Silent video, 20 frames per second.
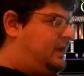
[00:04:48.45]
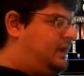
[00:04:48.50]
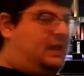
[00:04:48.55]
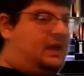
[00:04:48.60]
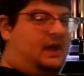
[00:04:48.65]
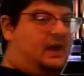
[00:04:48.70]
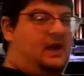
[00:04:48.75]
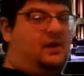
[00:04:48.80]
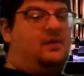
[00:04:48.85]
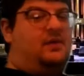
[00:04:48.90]

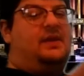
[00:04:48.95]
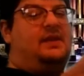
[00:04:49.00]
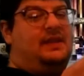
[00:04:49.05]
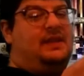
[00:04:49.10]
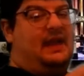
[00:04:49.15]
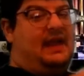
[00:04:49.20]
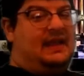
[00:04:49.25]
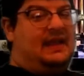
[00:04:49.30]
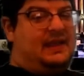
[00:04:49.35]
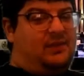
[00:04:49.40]
So
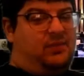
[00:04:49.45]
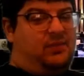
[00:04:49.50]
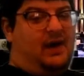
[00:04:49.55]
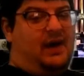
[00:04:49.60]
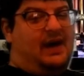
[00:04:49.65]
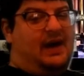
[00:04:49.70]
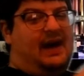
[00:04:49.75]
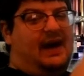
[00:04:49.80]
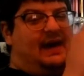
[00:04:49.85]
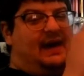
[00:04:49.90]
that's
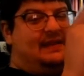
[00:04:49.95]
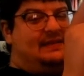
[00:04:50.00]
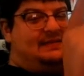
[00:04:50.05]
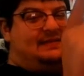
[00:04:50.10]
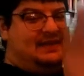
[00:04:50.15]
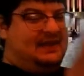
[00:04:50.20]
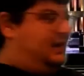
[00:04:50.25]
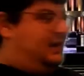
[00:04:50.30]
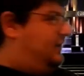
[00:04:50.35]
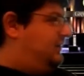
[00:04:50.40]
why I
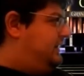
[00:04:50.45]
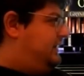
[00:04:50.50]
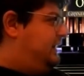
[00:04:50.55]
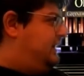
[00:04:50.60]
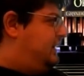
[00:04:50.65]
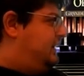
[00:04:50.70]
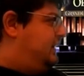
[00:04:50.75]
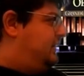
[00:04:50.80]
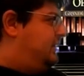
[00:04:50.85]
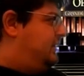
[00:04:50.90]
tell
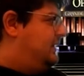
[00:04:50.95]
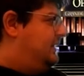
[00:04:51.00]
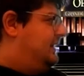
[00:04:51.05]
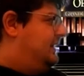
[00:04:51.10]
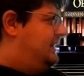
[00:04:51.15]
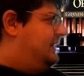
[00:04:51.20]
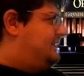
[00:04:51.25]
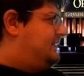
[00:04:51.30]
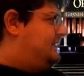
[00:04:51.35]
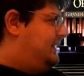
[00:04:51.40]
you
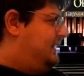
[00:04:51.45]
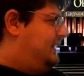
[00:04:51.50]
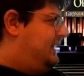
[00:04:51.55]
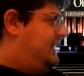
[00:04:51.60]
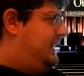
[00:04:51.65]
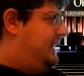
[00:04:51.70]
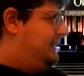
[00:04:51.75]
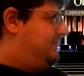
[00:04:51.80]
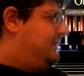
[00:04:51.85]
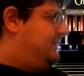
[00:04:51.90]
to
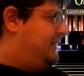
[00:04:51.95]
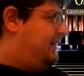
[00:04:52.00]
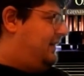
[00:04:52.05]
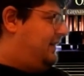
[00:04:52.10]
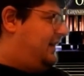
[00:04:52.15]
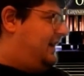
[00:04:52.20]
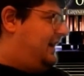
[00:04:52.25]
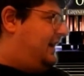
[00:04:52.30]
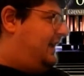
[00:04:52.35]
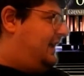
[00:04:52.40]
keep
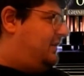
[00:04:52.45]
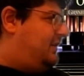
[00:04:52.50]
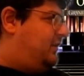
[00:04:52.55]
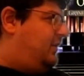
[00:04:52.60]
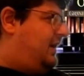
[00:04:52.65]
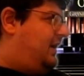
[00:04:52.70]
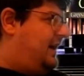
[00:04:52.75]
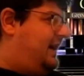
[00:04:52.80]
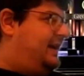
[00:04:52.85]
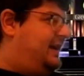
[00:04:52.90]
your eyes
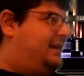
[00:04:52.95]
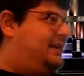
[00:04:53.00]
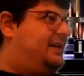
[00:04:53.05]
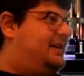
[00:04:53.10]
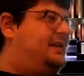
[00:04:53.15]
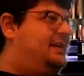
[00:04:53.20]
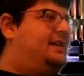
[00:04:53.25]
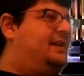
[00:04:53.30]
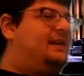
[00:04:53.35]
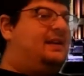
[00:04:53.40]
wide.
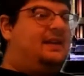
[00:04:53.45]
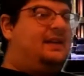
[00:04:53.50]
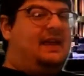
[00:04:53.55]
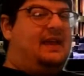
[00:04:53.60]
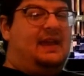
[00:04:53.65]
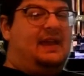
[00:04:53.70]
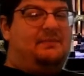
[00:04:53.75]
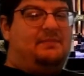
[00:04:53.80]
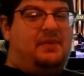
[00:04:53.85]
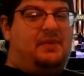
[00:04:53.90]

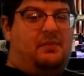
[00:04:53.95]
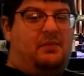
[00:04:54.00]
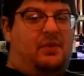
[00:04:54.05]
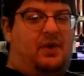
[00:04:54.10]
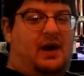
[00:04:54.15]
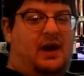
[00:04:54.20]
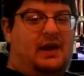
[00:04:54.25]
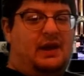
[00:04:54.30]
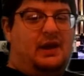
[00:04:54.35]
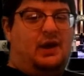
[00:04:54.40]
Keep them
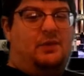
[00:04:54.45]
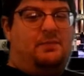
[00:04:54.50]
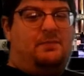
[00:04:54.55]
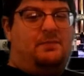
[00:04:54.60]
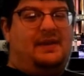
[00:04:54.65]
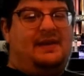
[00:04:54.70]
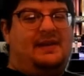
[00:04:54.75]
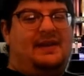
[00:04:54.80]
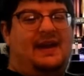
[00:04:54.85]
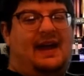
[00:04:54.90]
wide
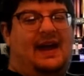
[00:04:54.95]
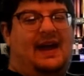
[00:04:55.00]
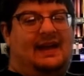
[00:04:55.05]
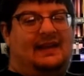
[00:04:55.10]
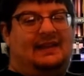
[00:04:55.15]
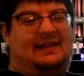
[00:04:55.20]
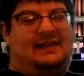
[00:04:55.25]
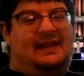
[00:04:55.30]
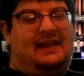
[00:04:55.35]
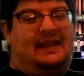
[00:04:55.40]
open,
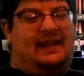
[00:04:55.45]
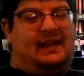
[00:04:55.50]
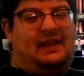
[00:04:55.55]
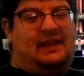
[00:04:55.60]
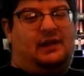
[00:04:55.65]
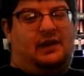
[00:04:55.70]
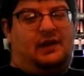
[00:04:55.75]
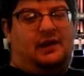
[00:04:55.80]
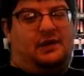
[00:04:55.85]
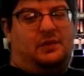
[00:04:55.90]
at least
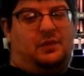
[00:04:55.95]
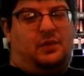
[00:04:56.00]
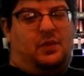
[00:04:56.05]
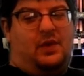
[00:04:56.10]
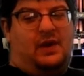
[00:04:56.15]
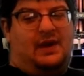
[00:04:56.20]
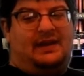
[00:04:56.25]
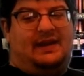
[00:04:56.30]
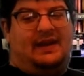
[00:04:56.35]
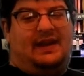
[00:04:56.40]
on
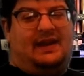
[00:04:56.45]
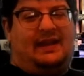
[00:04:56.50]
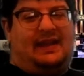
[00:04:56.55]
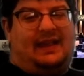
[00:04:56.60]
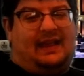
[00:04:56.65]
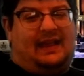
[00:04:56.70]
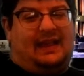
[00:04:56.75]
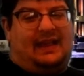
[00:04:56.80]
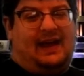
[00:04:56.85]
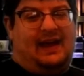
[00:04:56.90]
one
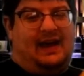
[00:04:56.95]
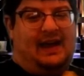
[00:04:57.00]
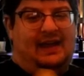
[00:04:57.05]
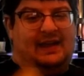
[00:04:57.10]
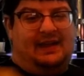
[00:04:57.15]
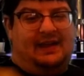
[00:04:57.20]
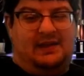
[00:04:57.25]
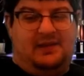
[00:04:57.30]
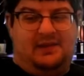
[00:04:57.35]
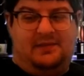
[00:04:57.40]

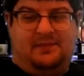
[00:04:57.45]
side.